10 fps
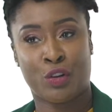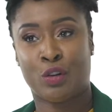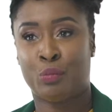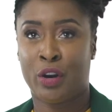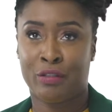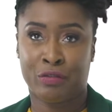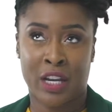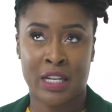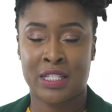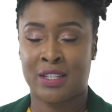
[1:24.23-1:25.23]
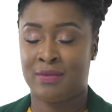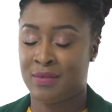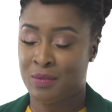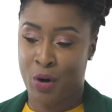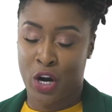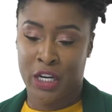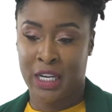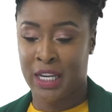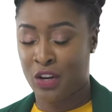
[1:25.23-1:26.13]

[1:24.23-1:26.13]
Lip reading: her boyfriend, and partying